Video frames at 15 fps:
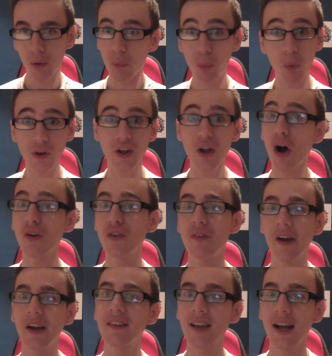what did Arsene
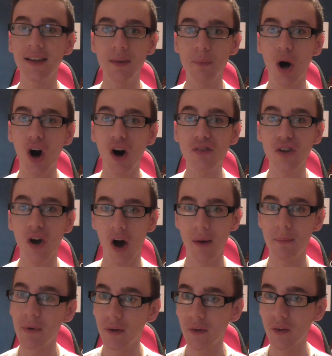Wenger say to them at
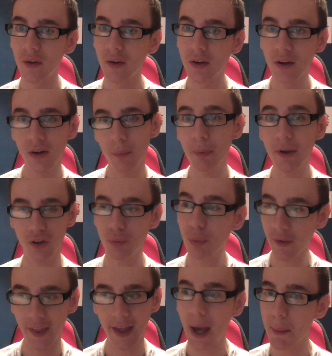half-time? Because
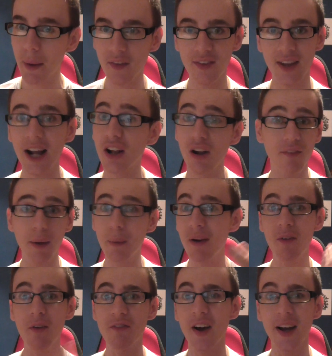when they came out the second half, they were
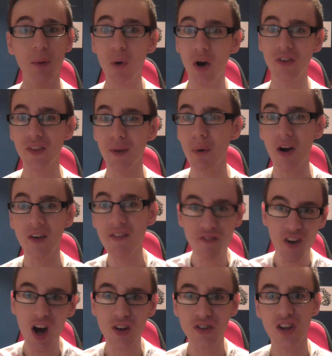even fucking worse than they were in the
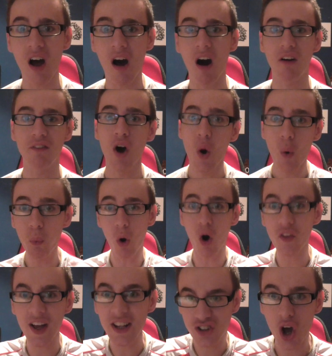first half.
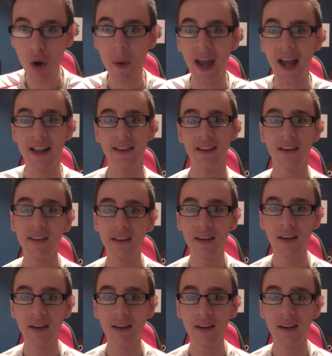What are they doing?